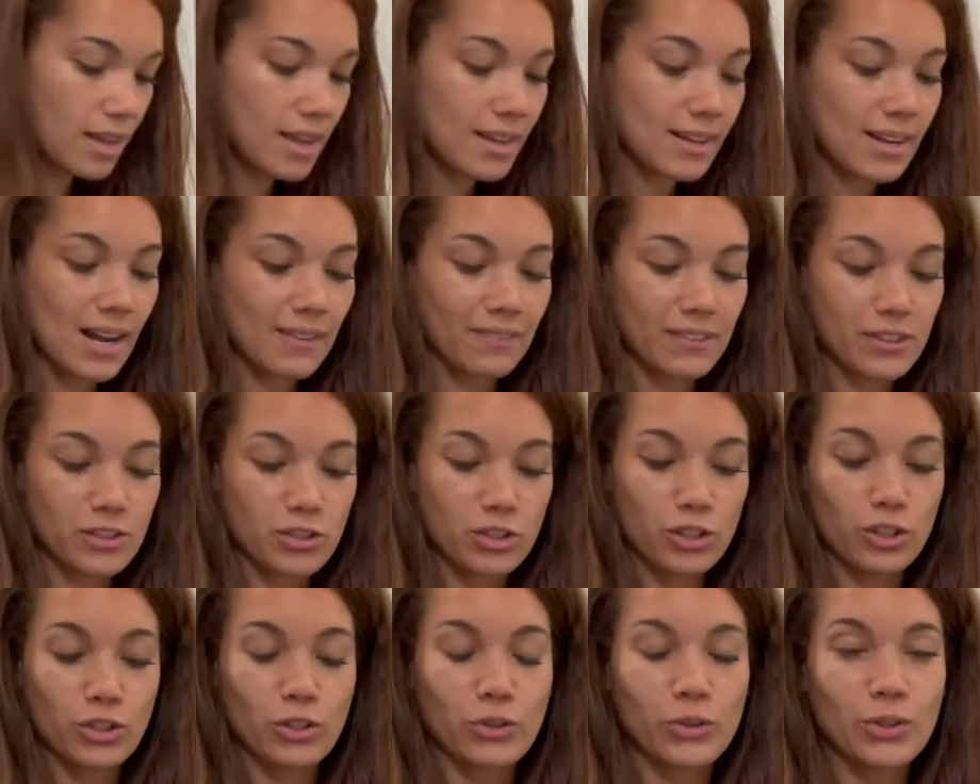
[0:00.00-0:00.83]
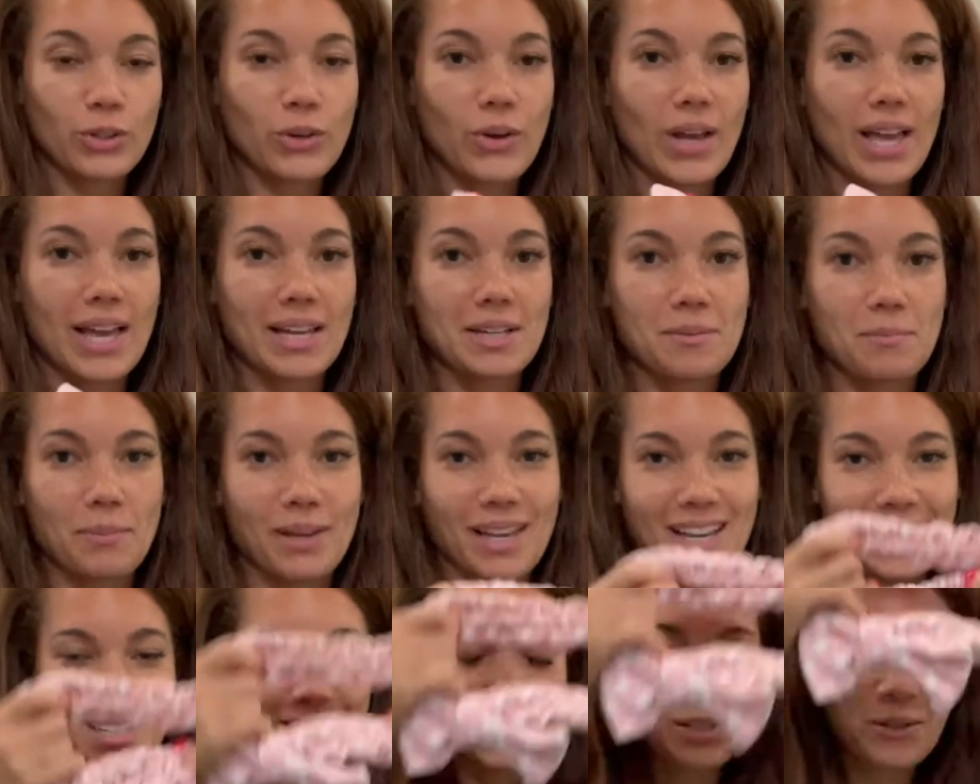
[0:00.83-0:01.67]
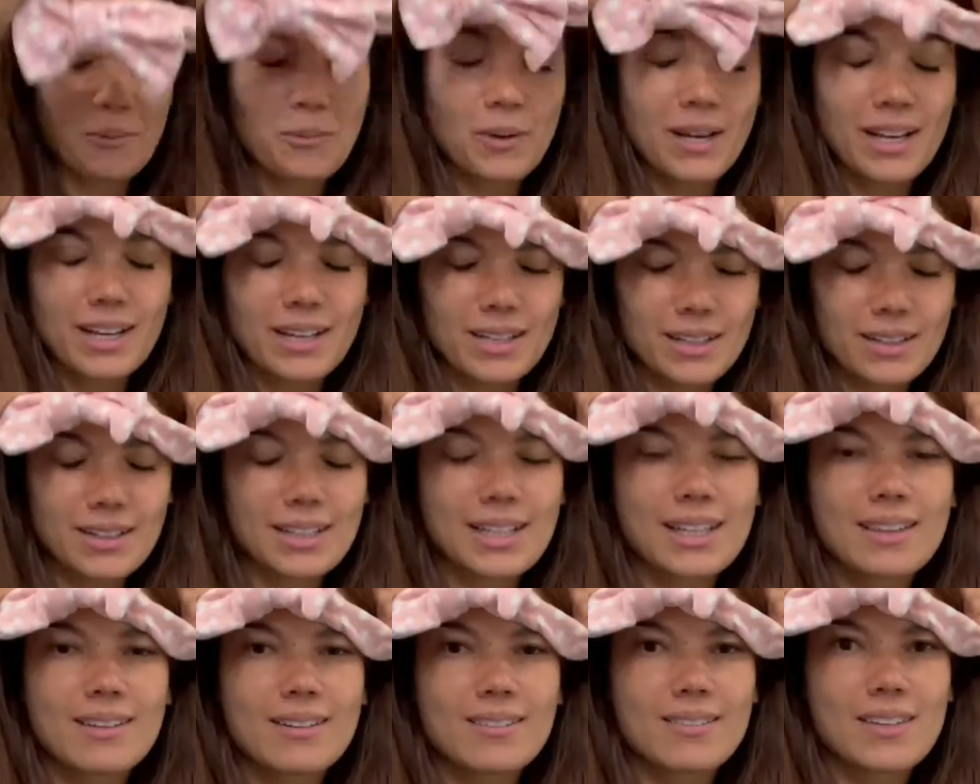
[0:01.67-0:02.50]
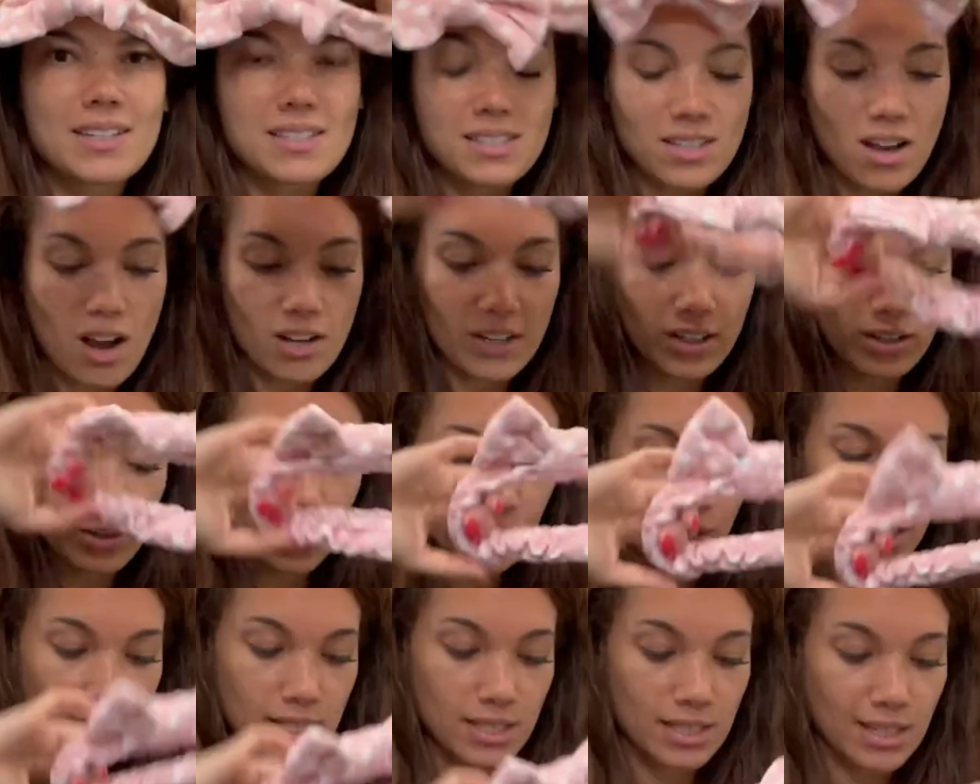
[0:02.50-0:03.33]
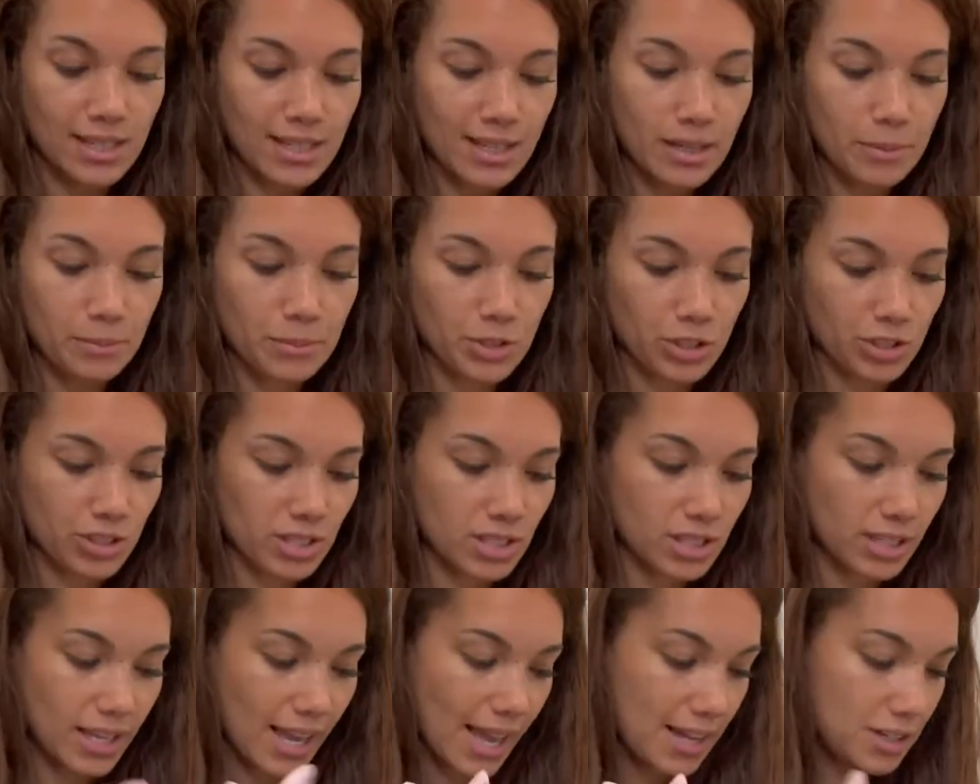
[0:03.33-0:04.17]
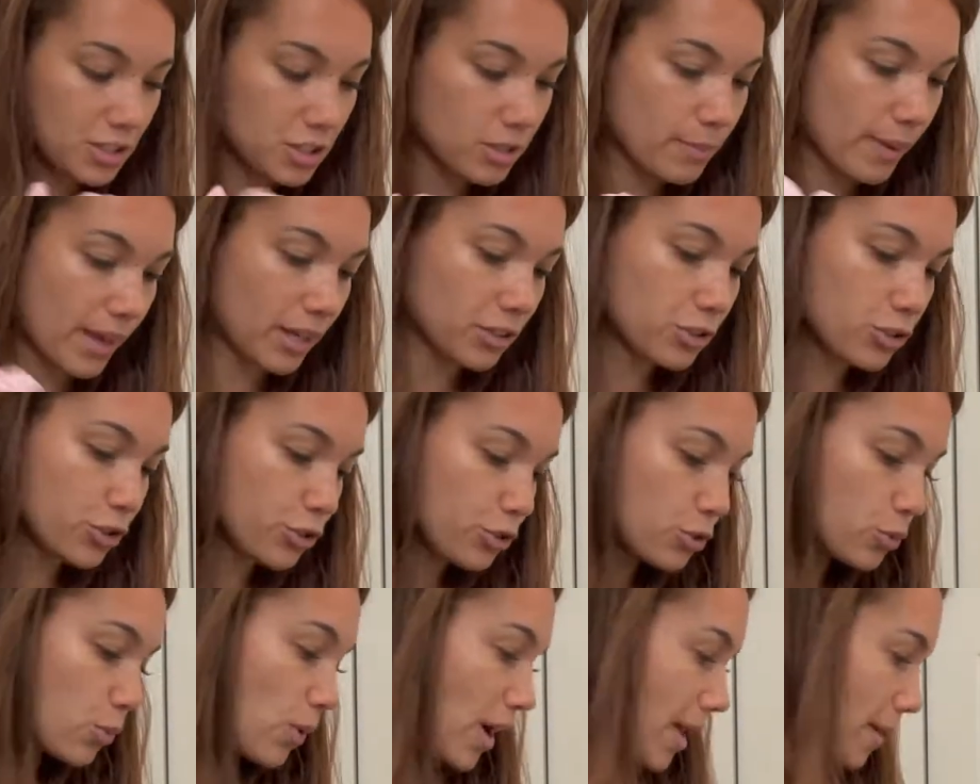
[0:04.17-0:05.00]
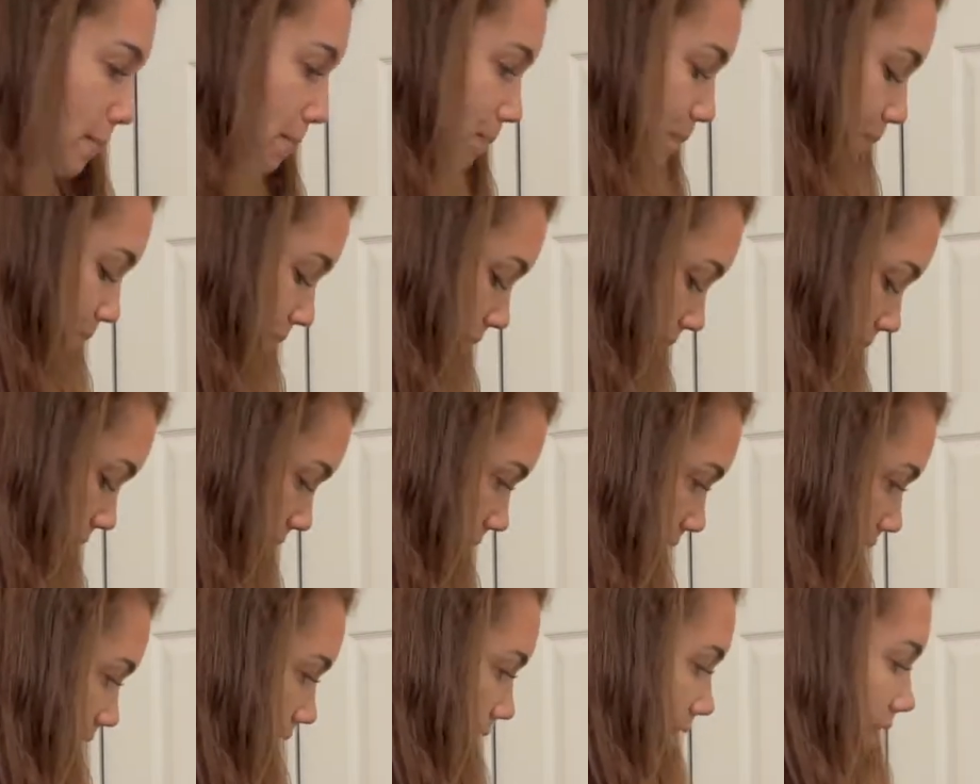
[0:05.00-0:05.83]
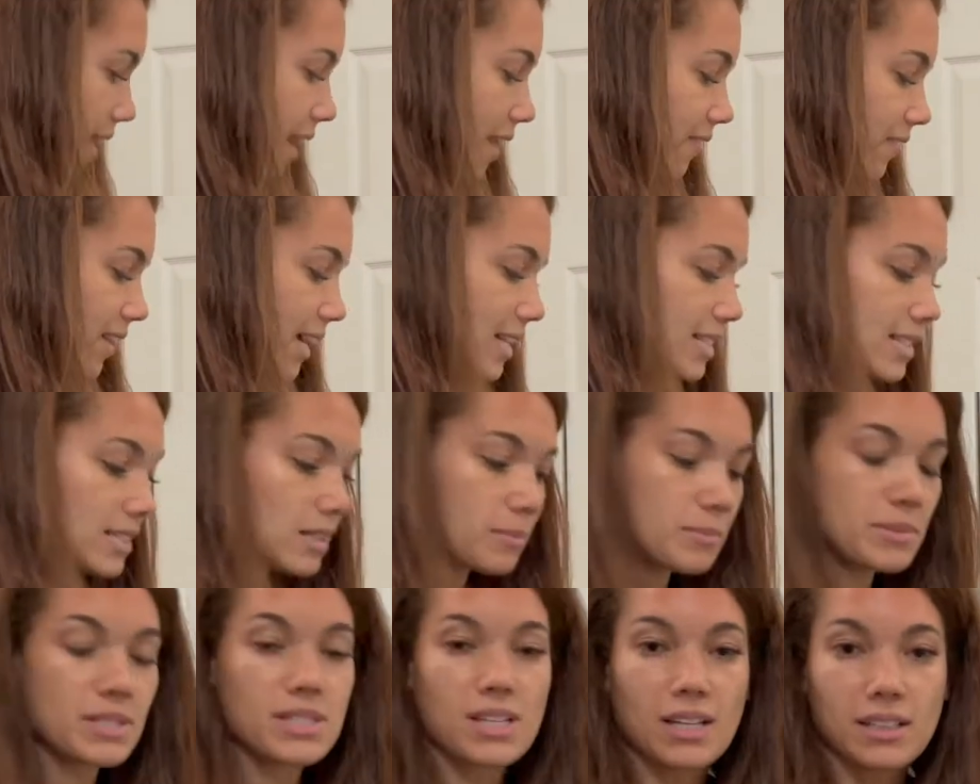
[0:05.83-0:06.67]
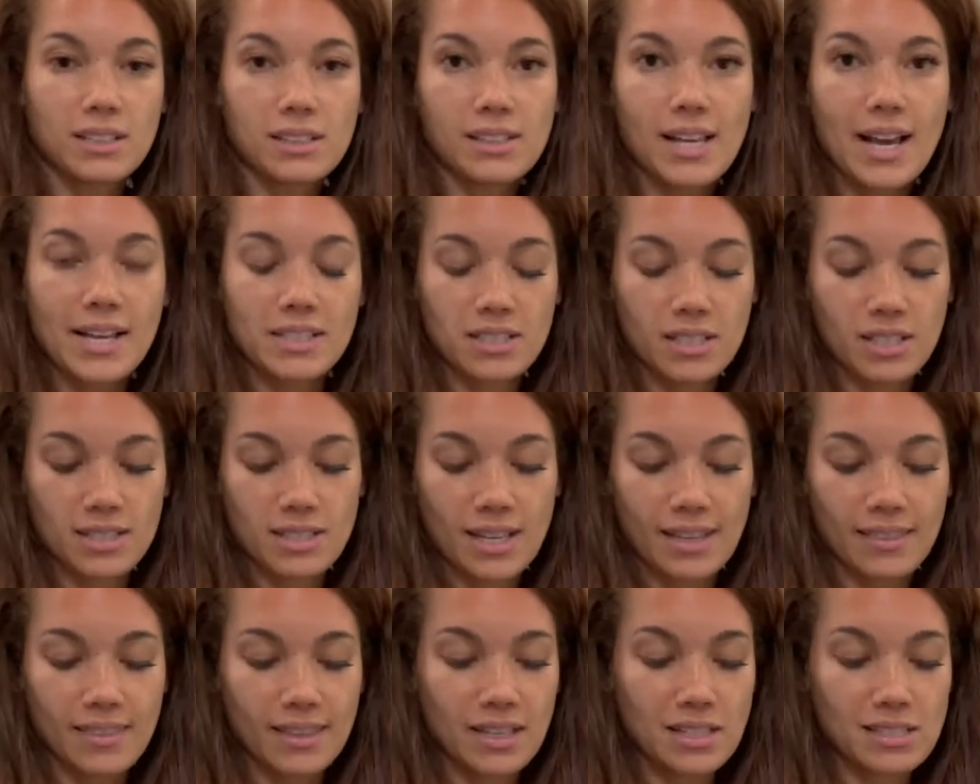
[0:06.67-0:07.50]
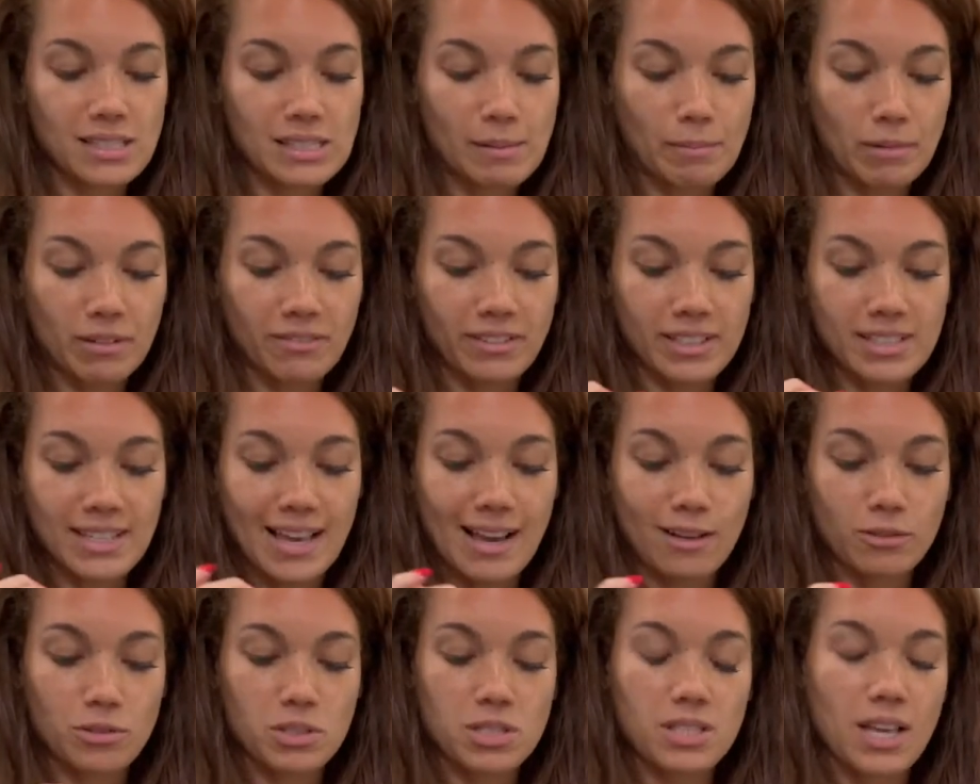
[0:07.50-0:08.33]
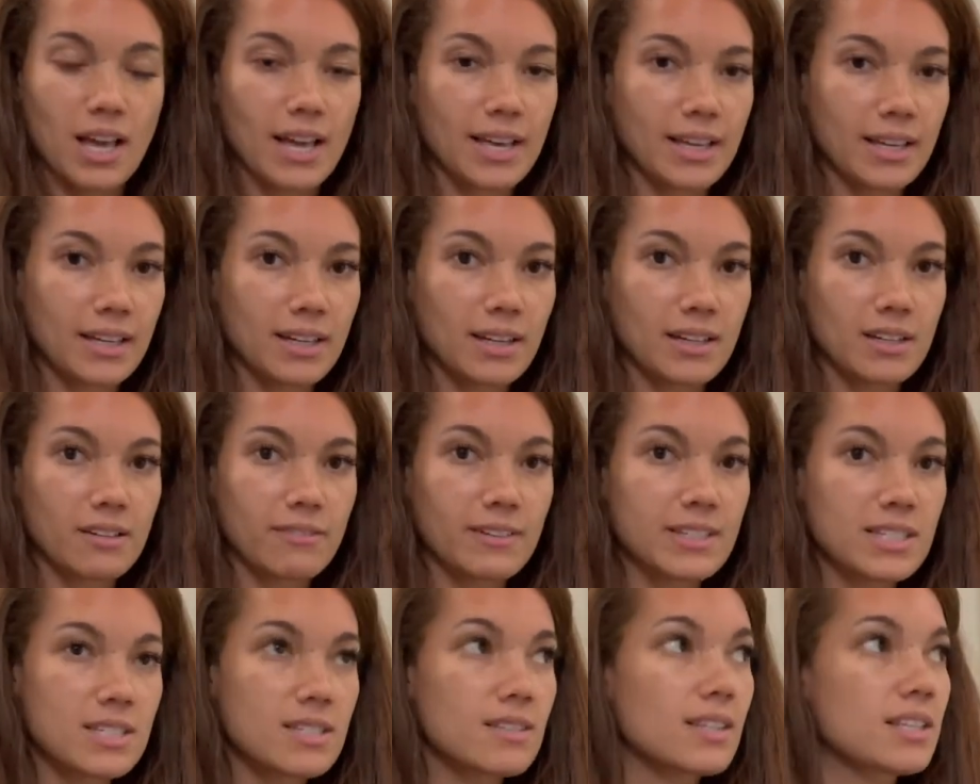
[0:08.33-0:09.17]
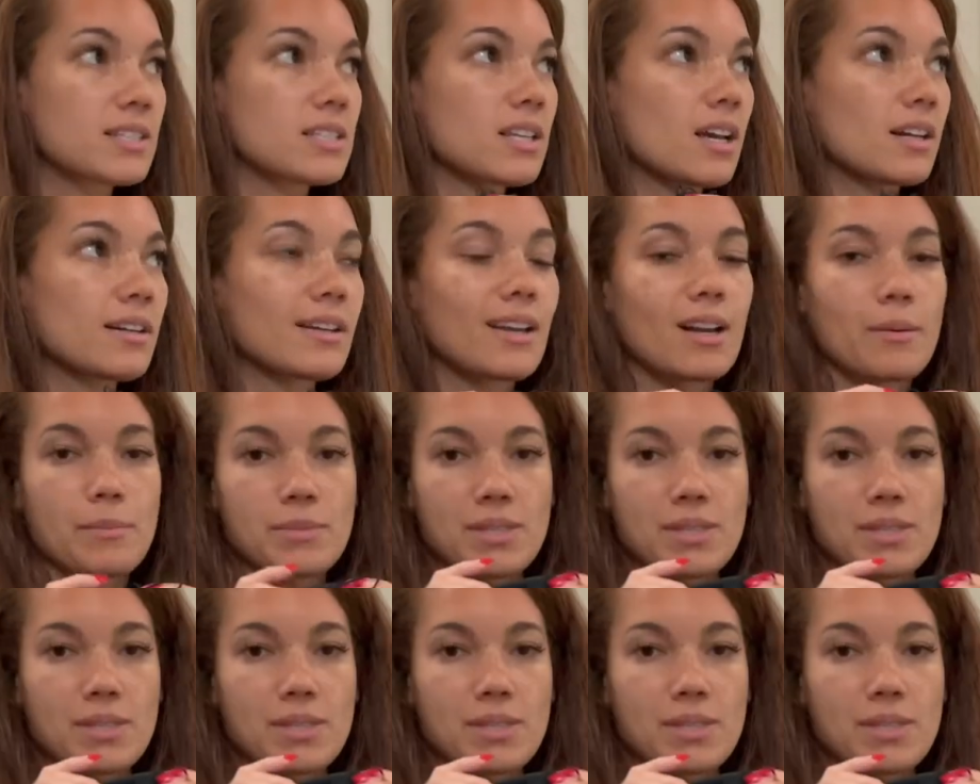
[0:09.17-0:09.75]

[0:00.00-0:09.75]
Got this cute little headband to wear either in the sauna or the steam just to catch some extra sweat. I've got some sunglasses. I think some of it's outside, and if the sun comes